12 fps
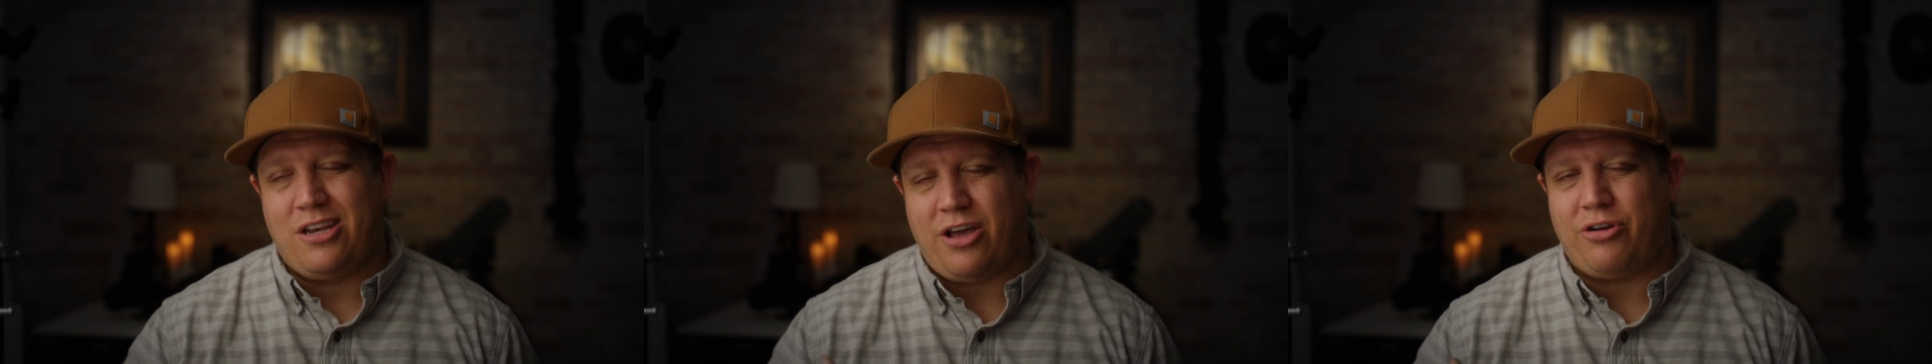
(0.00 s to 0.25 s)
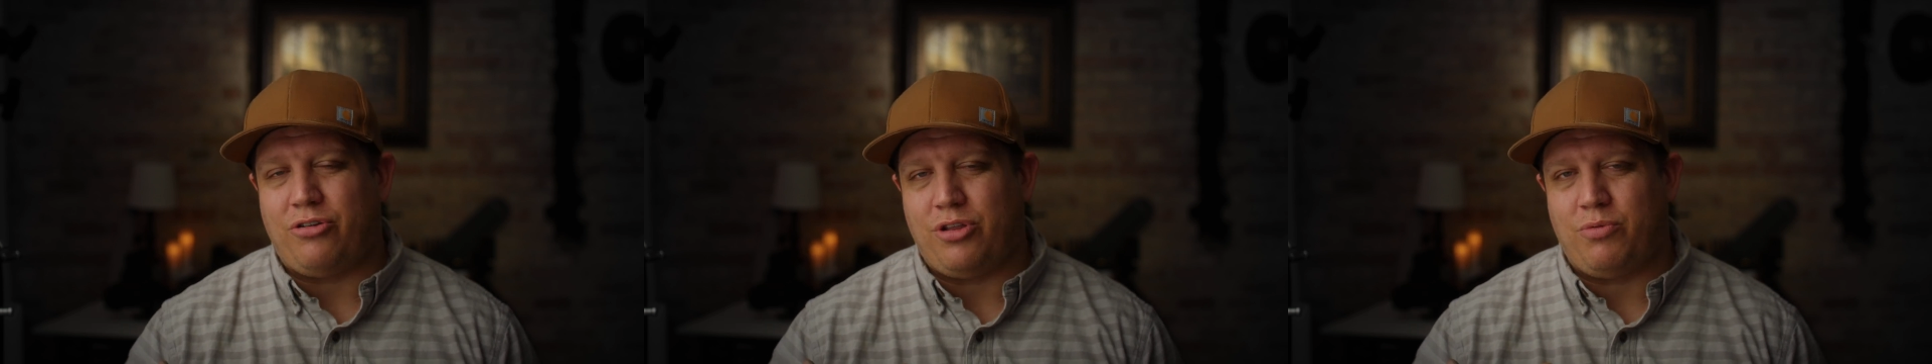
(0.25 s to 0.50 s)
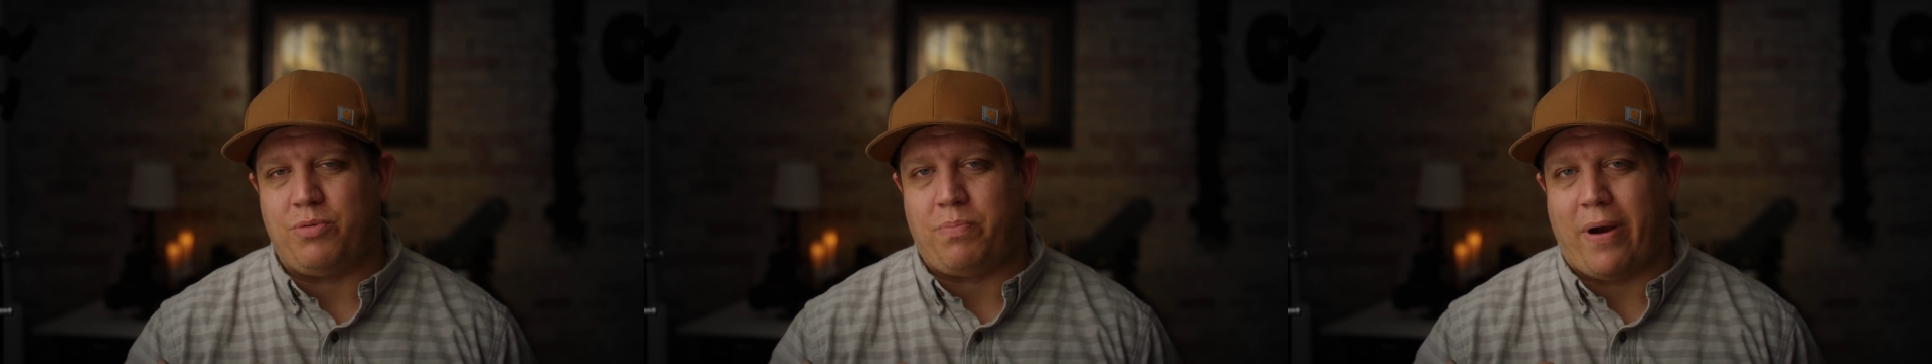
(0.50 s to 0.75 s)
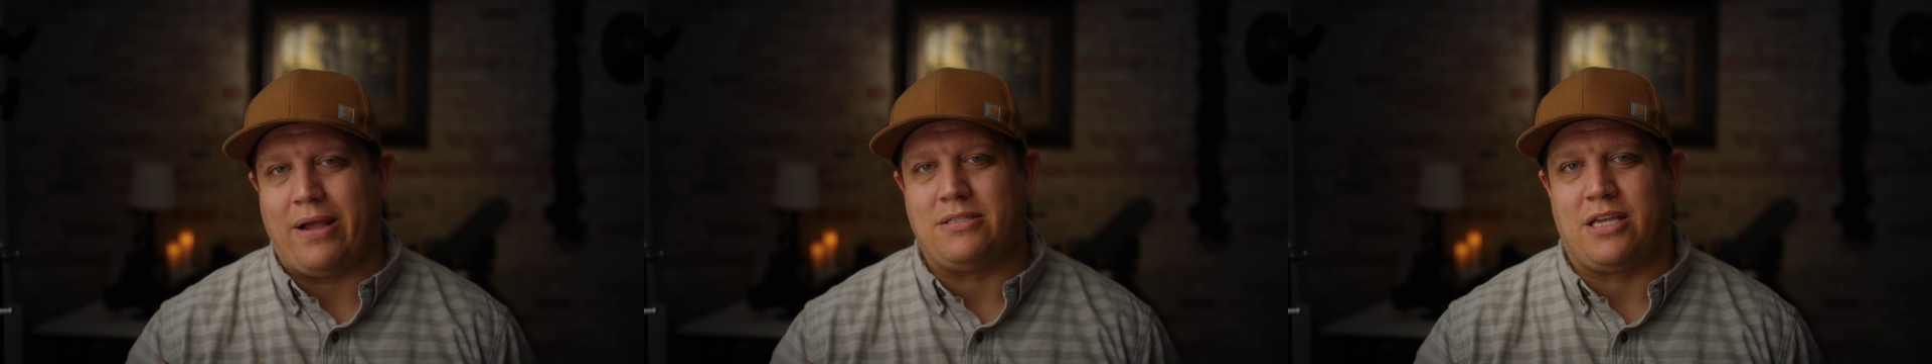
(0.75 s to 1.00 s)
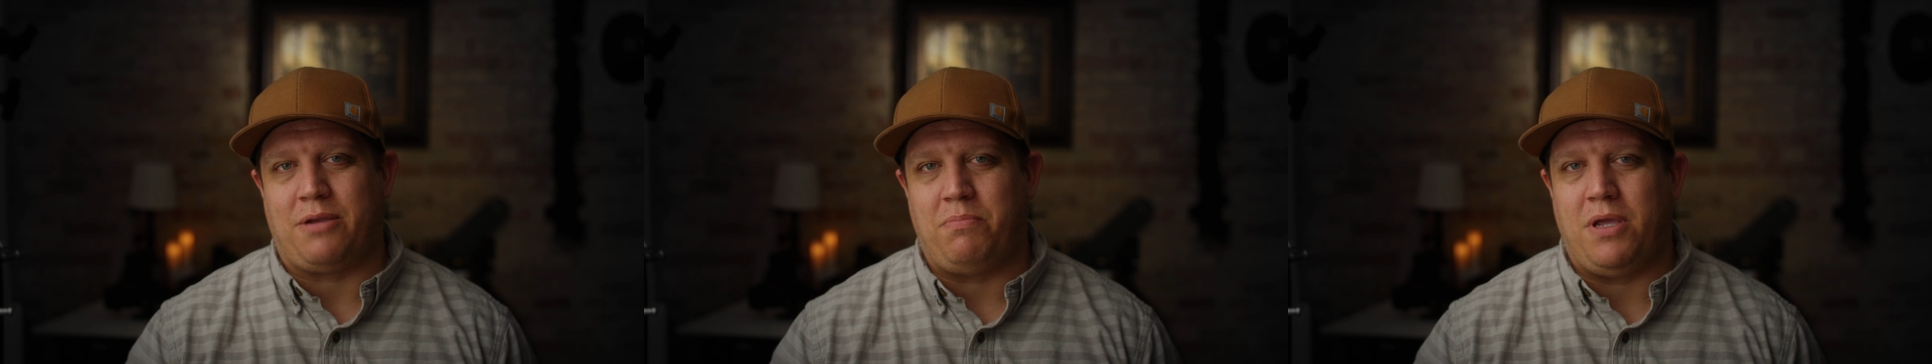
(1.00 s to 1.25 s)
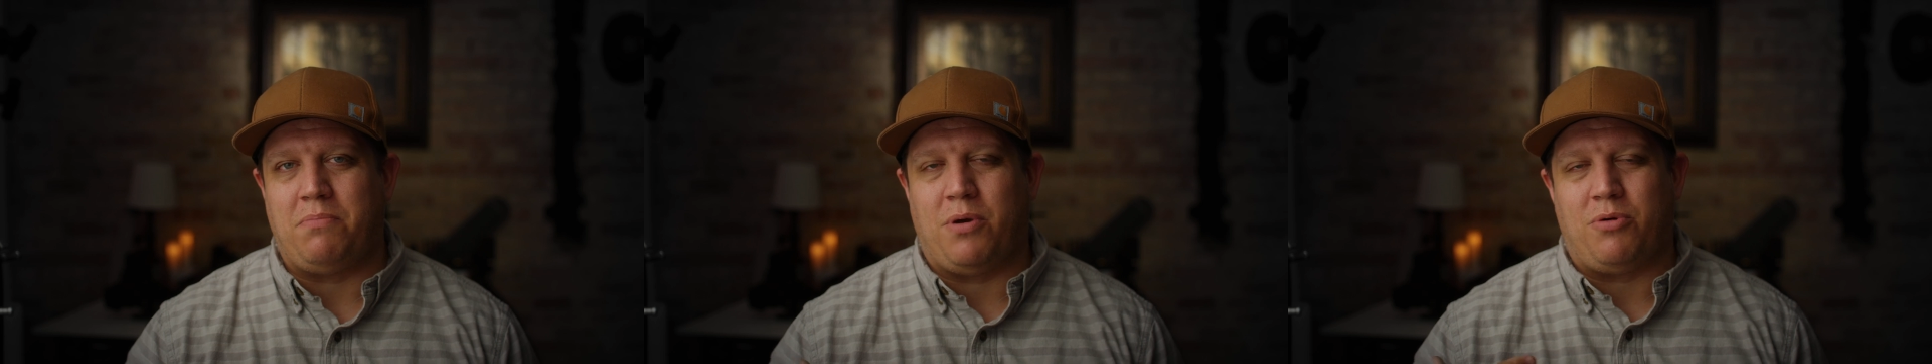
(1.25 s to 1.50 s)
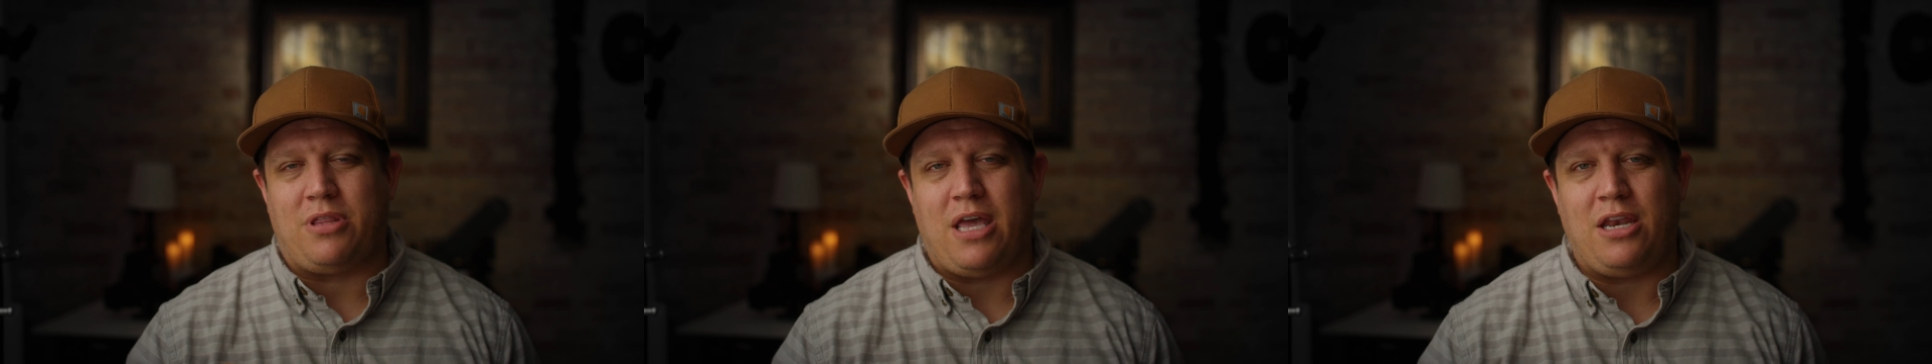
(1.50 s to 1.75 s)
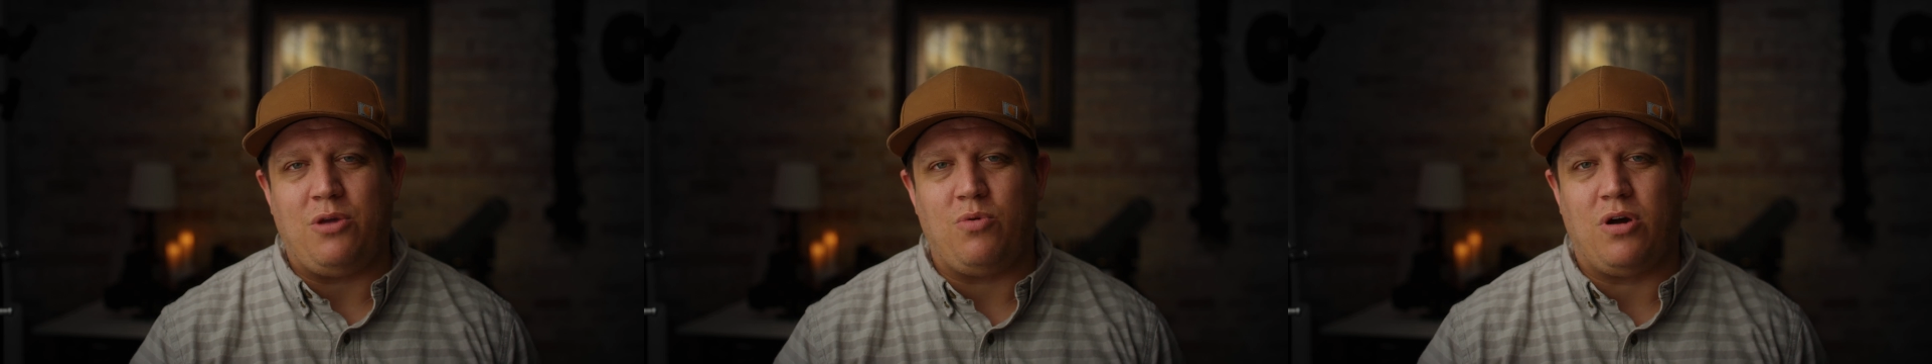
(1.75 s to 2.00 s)
Not only with brains like me, but with
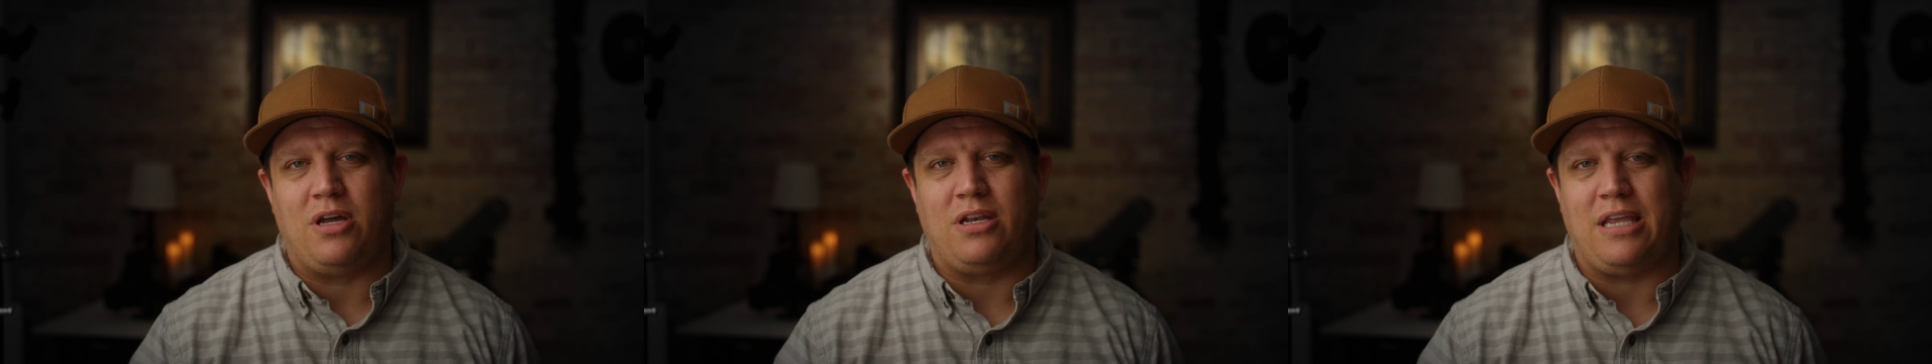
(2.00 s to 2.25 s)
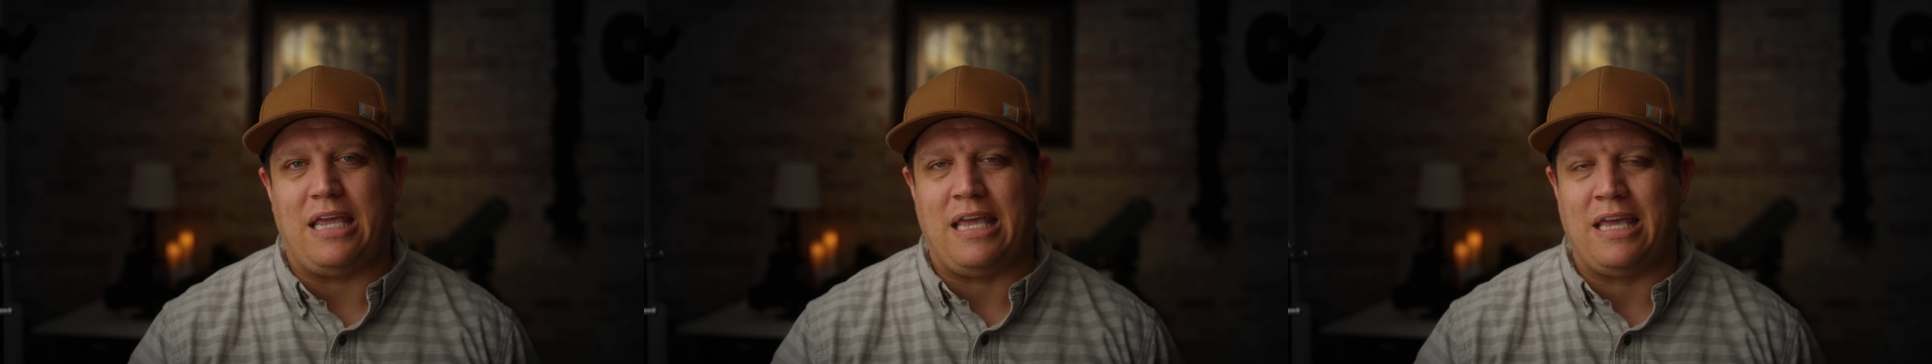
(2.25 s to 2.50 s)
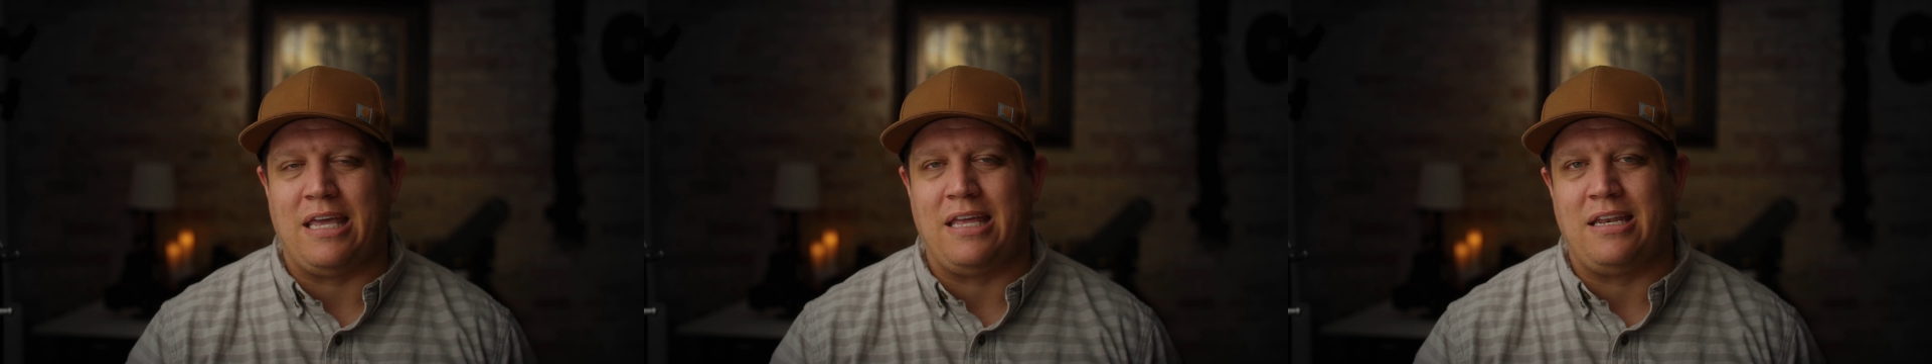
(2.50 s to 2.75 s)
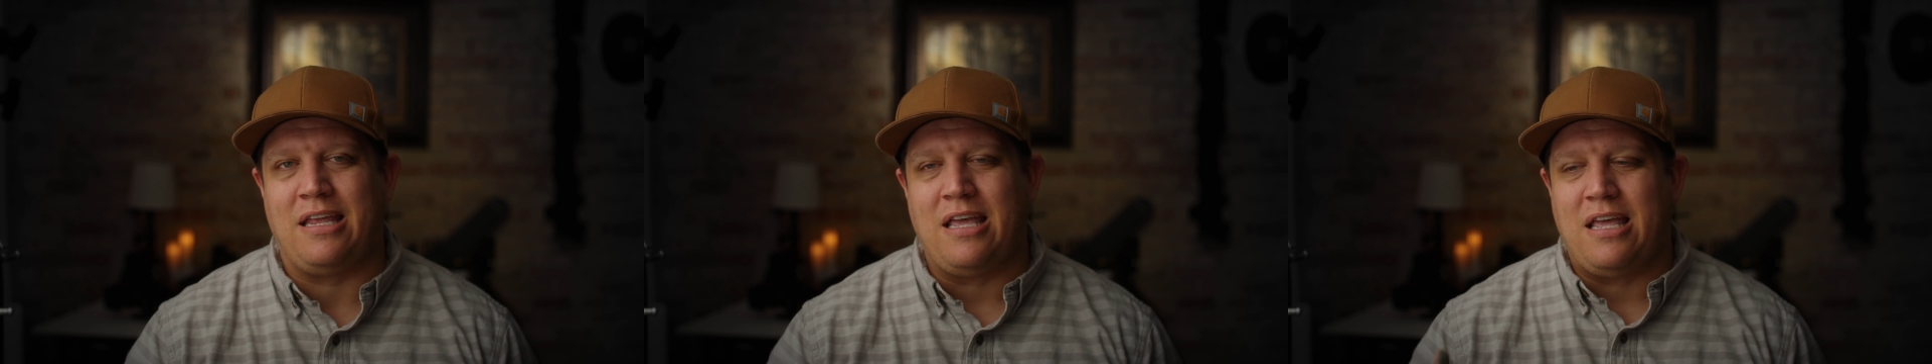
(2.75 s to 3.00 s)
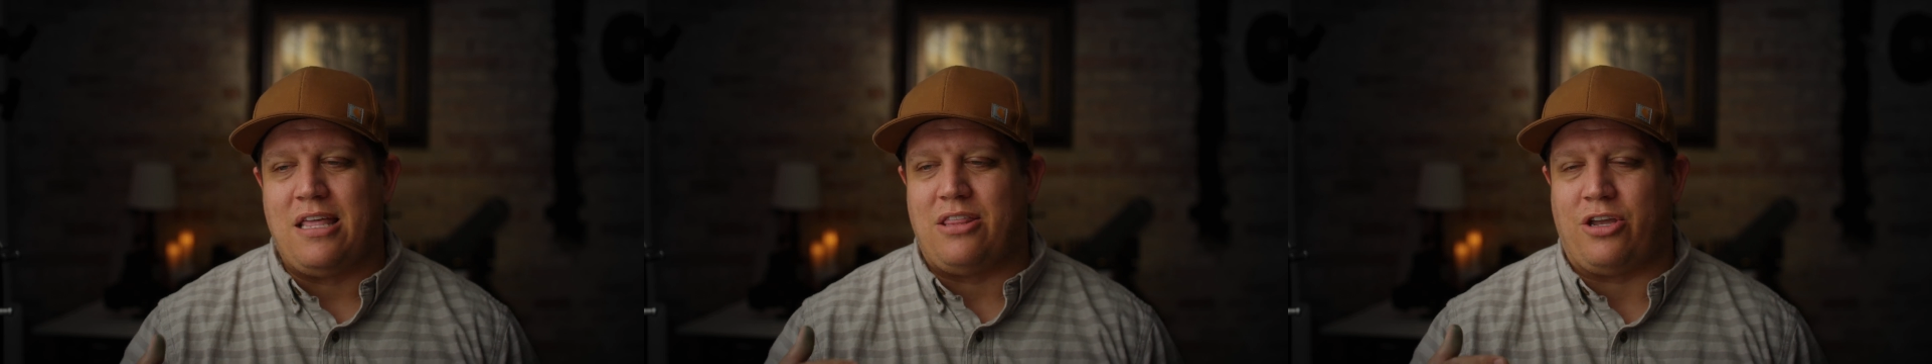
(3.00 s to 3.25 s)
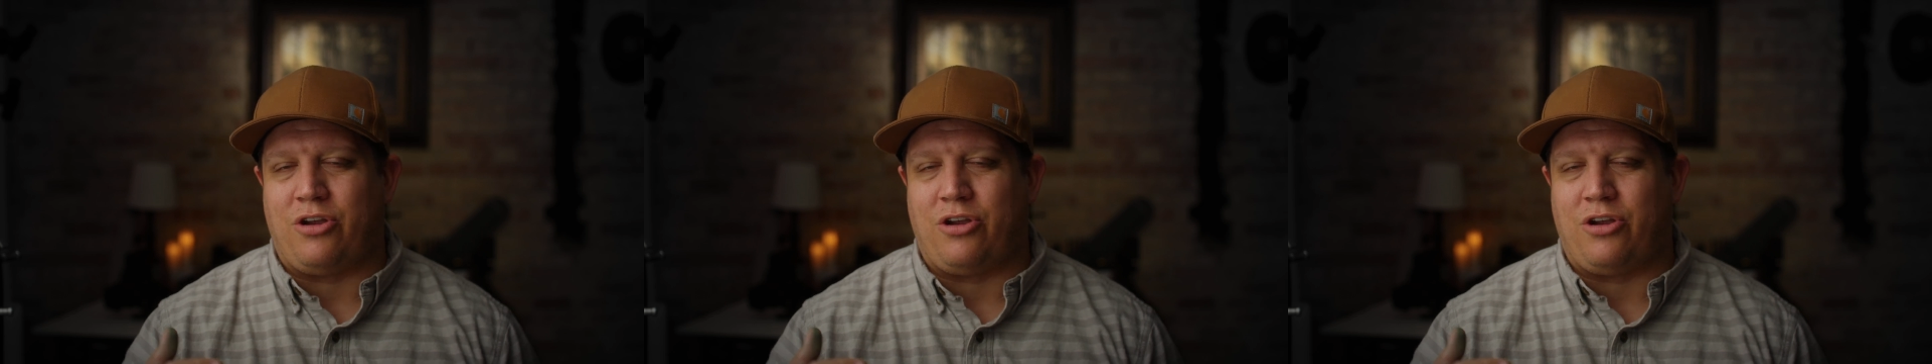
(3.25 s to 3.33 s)
anyone in the